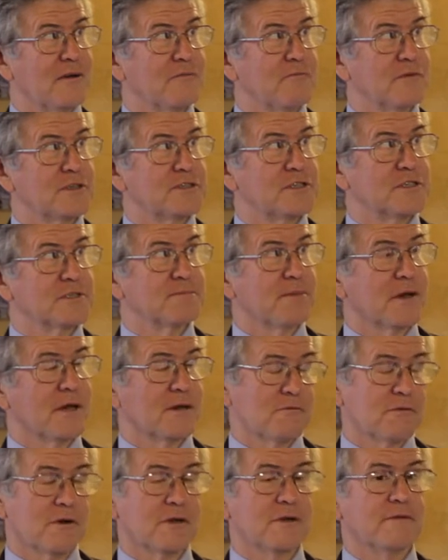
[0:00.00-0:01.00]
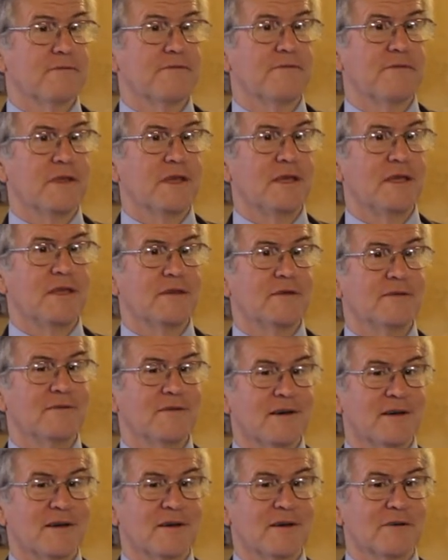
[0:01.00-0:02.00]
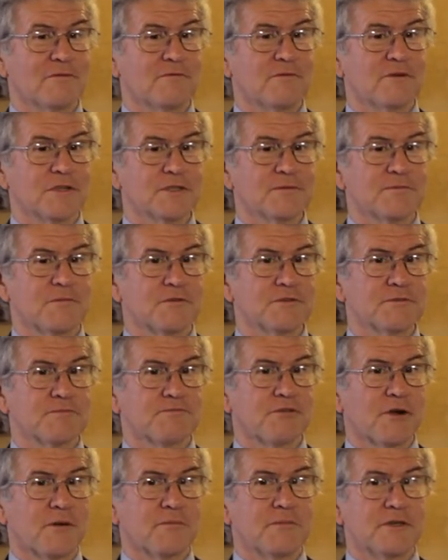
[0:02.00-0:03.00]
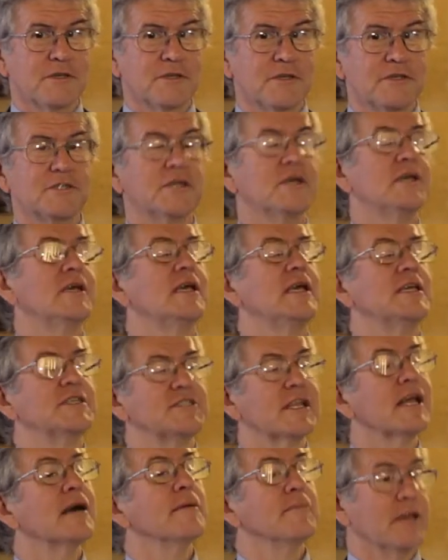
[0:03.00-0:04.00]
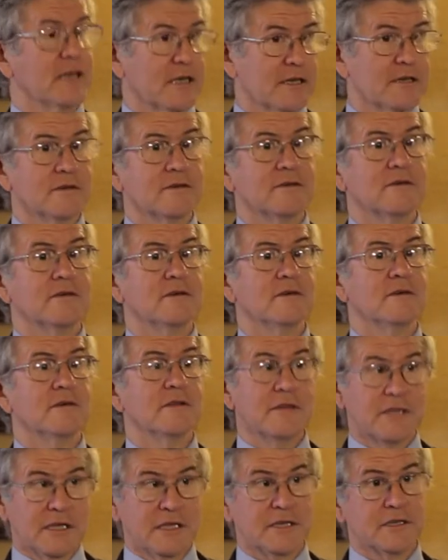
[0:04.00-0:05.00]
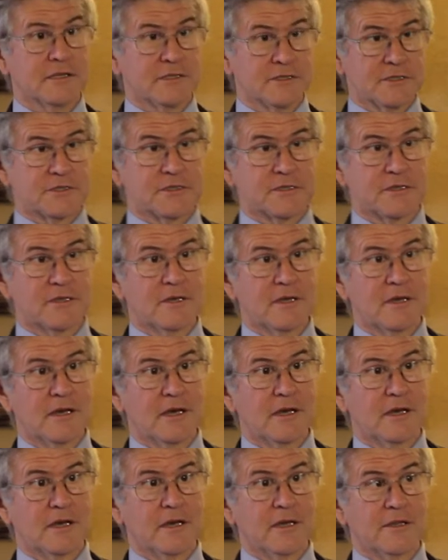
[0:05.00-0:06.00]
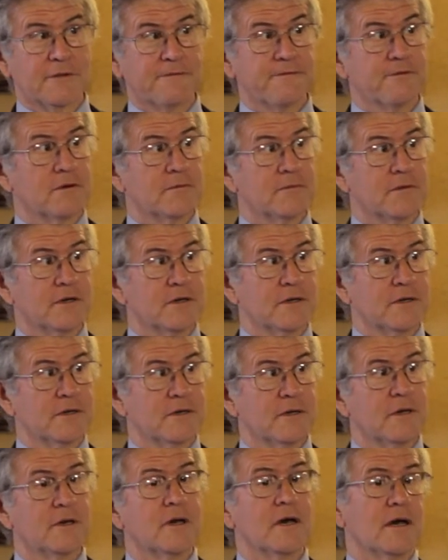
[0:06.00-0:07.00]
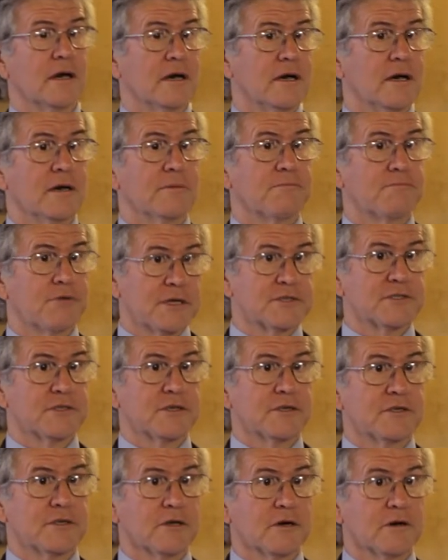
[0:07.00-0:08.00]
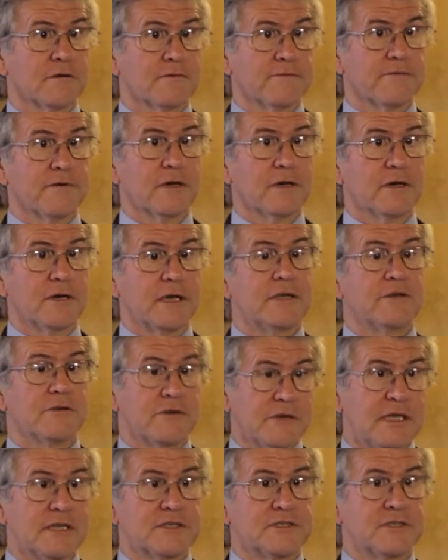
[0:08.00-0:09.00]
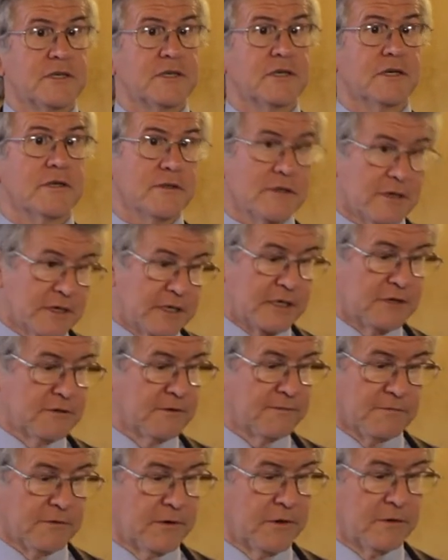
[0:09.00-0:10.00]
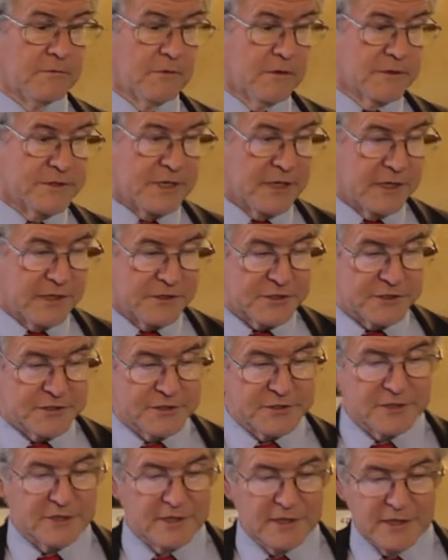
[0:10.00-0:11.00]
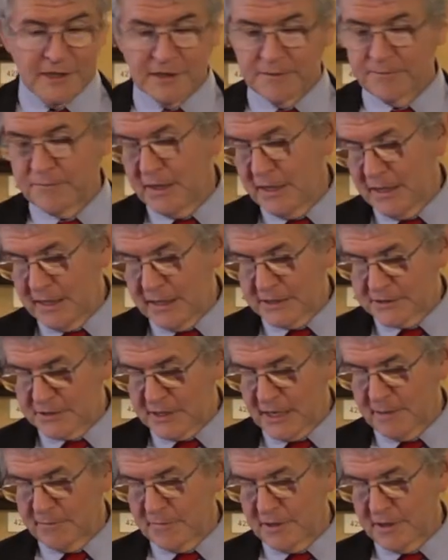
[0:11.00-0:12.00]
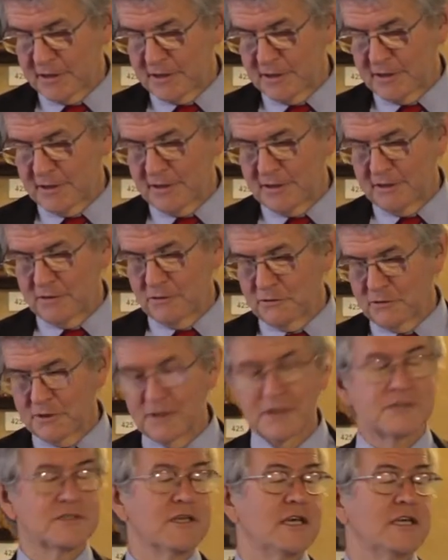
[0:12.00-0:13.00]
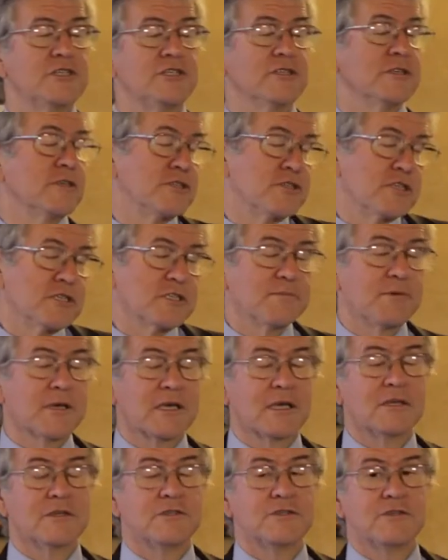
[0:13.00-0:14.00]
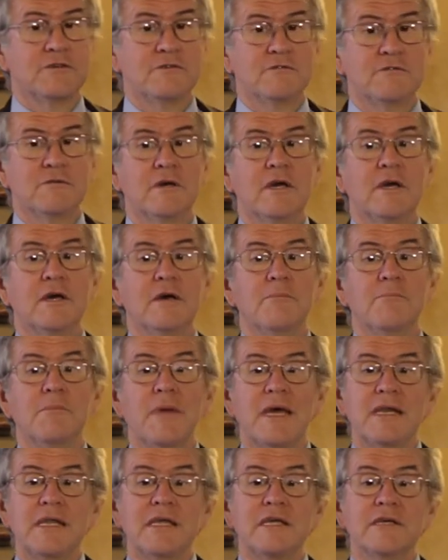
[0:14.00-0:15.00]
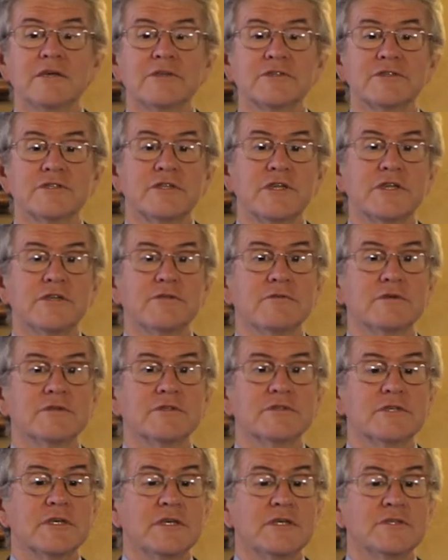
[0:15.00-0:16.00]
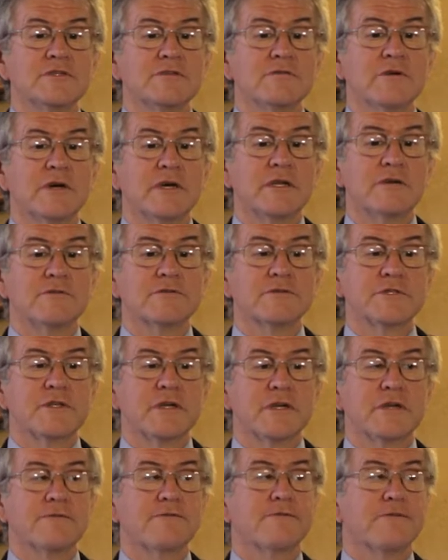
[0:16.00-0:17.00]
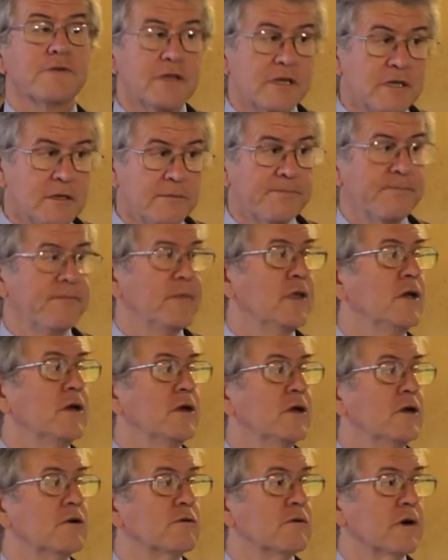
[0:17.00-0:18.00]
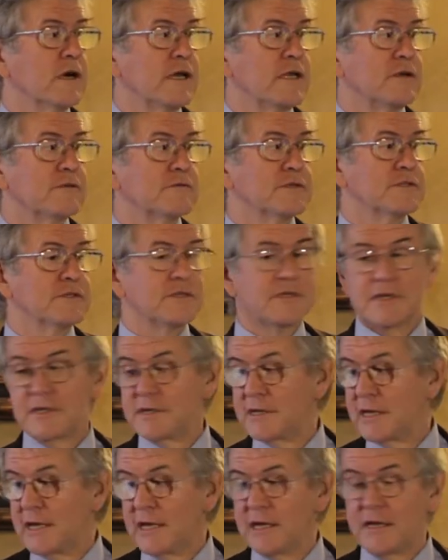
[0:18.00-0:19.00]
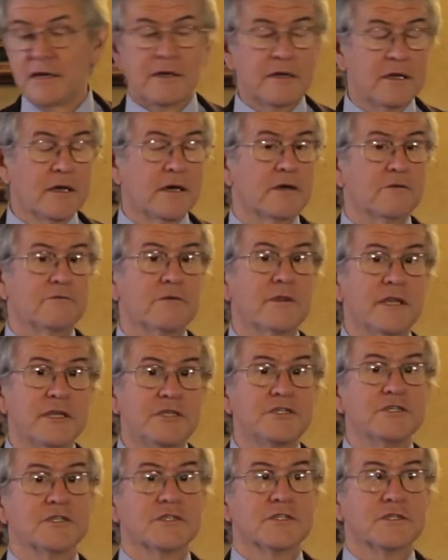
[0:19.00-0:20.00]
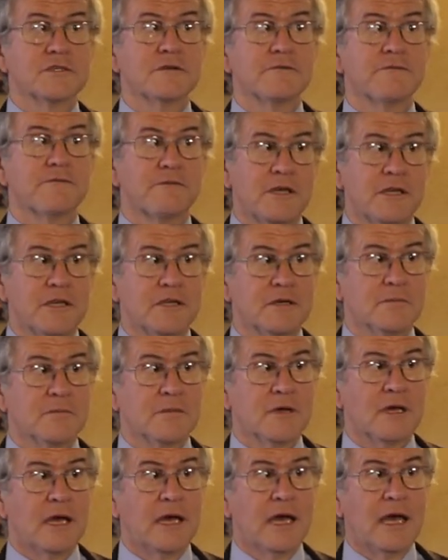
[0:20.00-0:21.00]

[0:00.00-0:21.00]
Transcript: which is by one of the world's most prominent Islamic leaders, the former president of Indonesia and the leader of one of the world's largest Islamic organizations. She's speaking to many constituencies who are interested in freedom, who are interested in religious freedom,